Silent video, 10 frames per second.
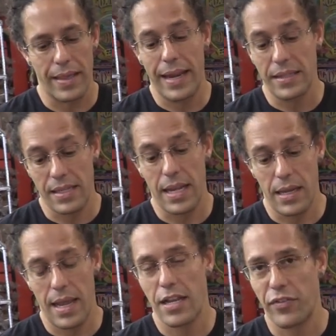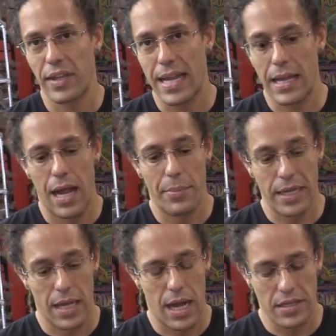That is definitely a
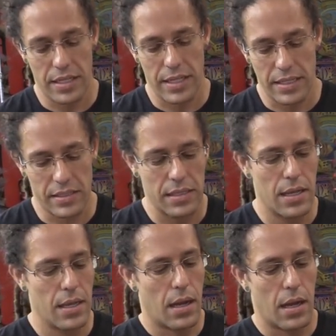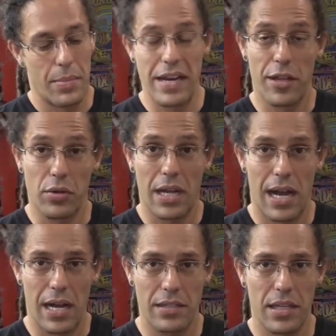common con to these. Another
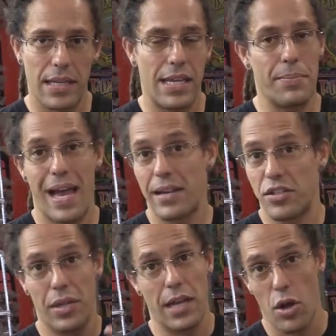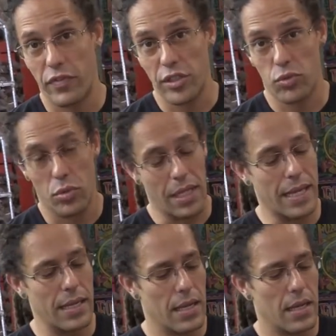con to the heat pad is you get no visual light.